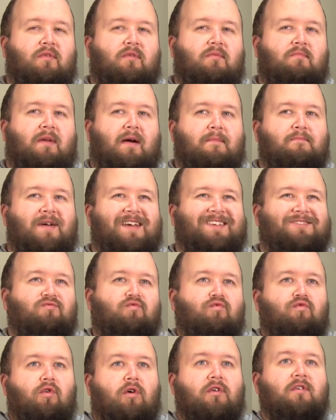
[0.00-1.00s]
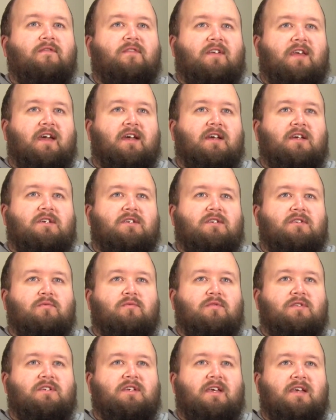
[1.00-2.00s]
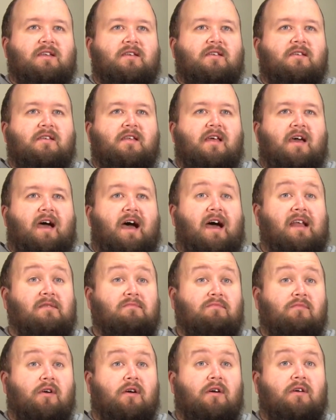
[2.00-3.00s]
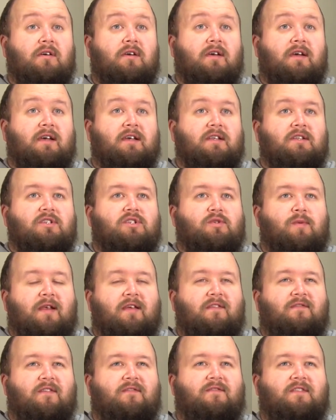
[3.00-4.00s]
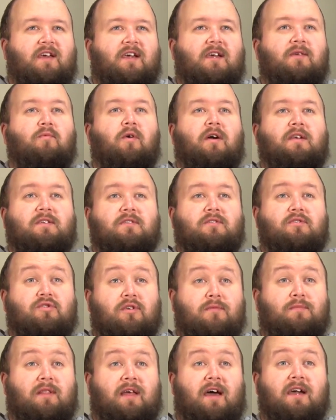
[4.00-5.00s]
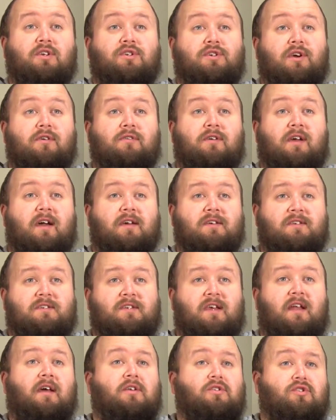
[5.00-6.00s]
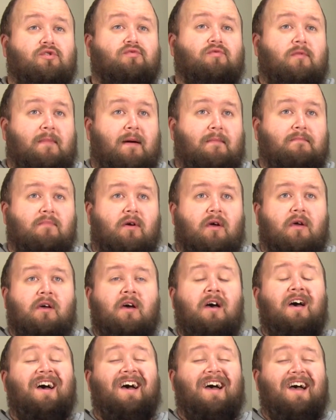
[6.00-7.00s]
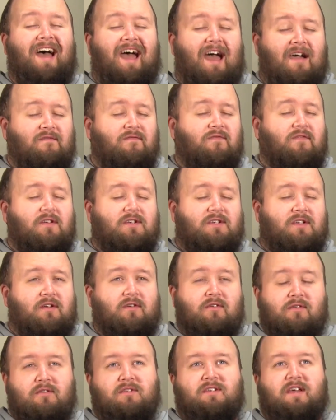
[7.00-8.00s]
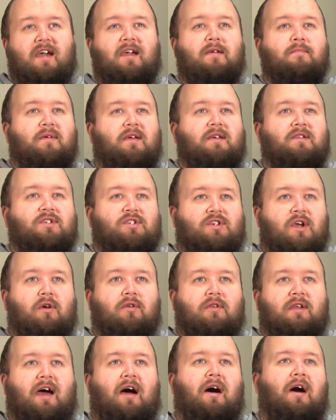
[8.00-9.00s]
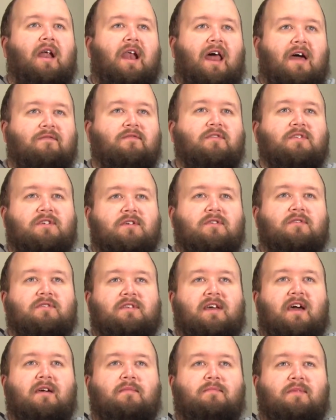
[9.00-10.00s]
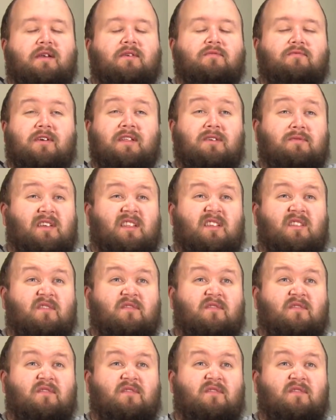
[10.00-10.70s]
my best run of gigs was in Edinburgh in 2015, where I did the AAA showcase. And I just remember every single day it being sold out, and every single day it being a really, really